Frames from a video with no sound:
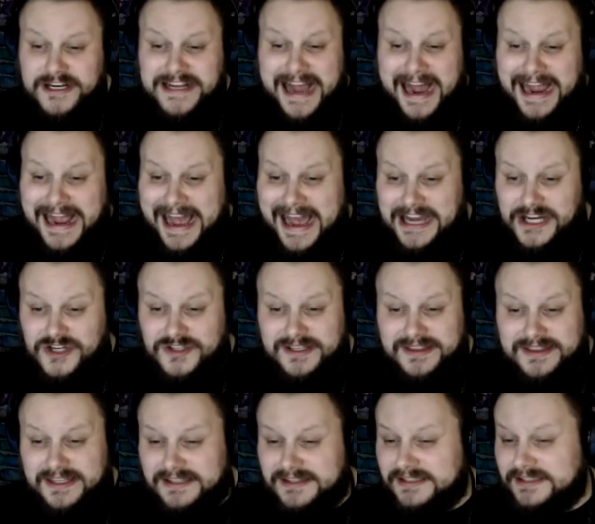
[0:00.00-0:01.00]
I actually
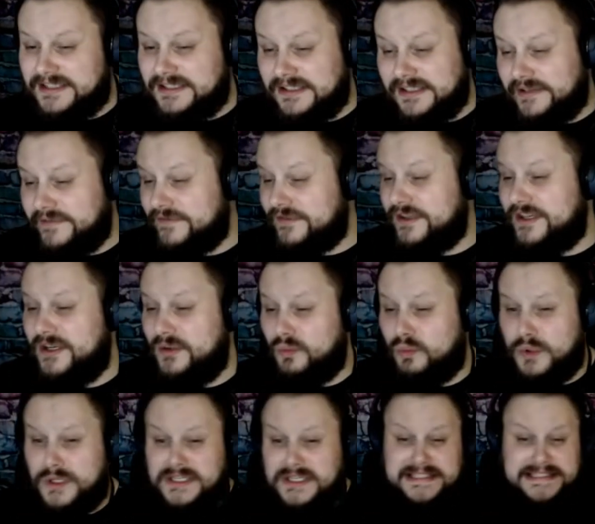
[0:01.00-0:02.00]
think the delivery
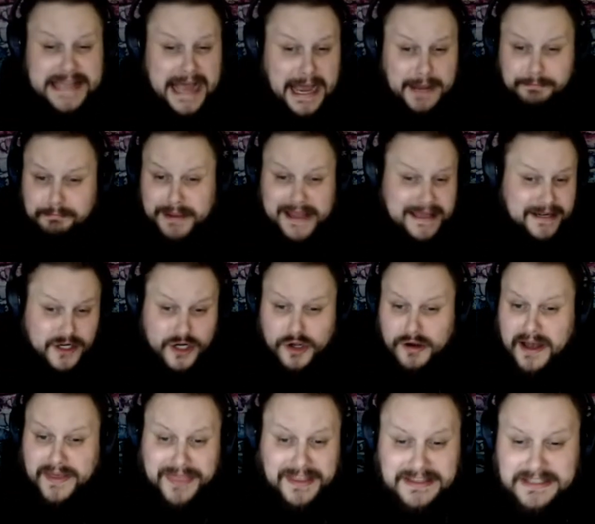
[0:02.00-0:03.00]
was not bad at
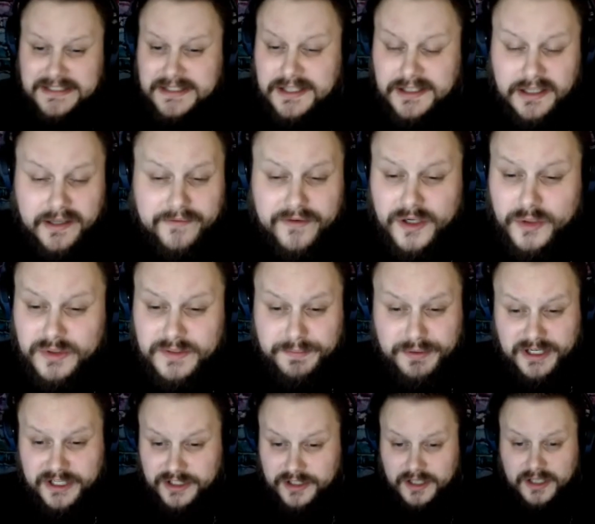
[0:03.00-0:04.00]
all. I think the delivery was
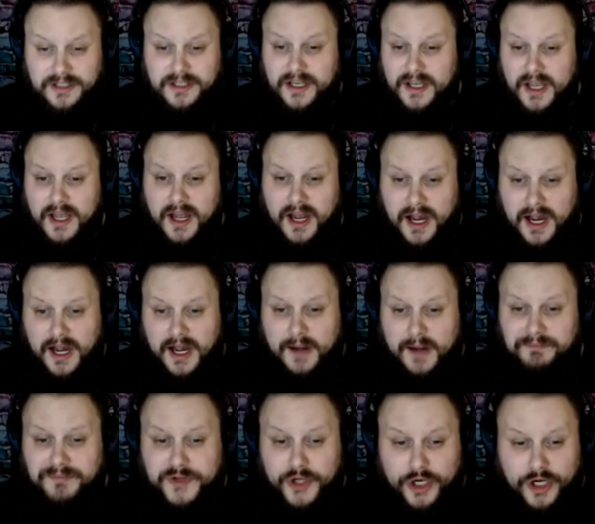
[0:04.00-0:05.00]
pretty good.
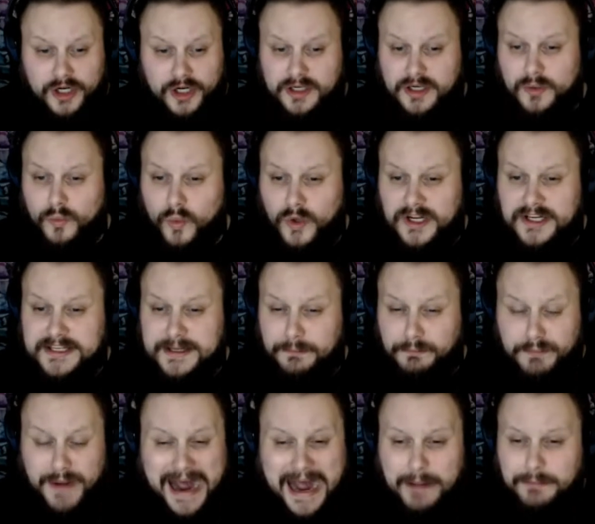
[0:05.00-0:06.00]
The hook was a
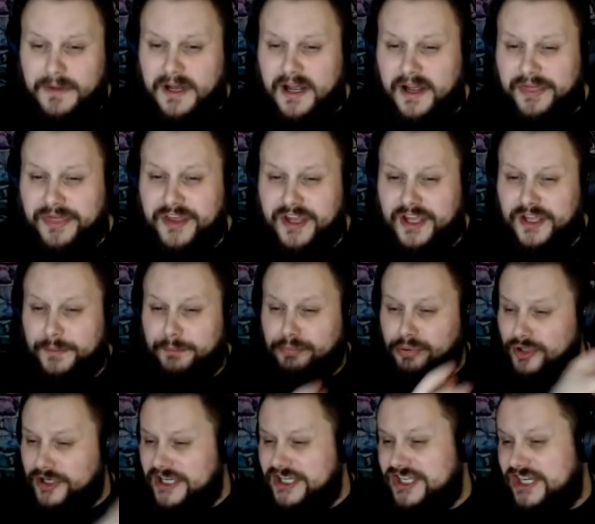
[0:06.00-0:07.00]
bop. The
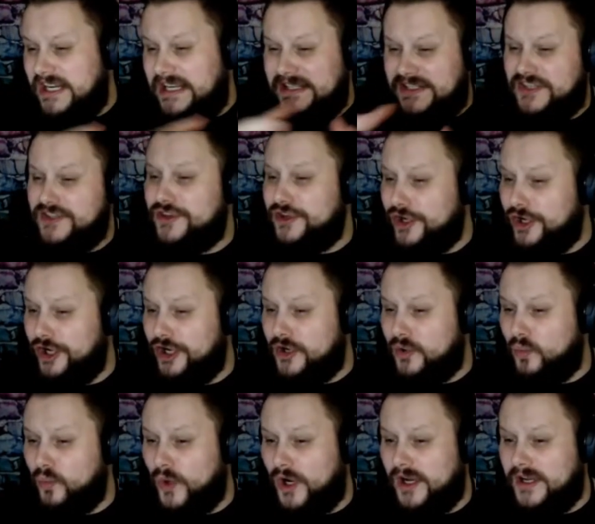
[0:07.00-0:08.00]
bridge into the hook
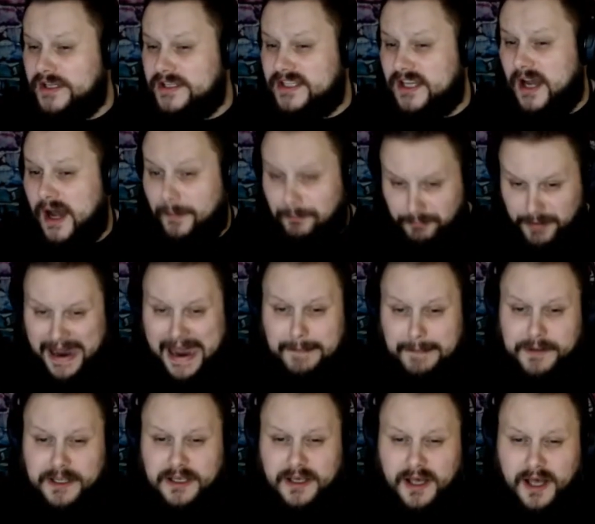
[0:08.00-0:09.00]
was a
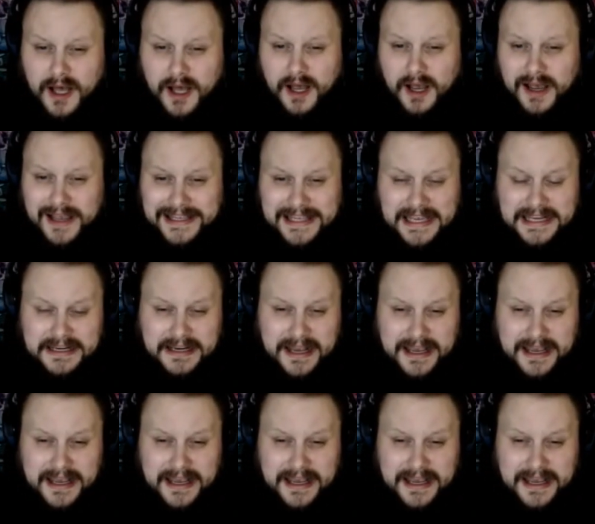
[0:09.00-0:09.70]
bop. Again,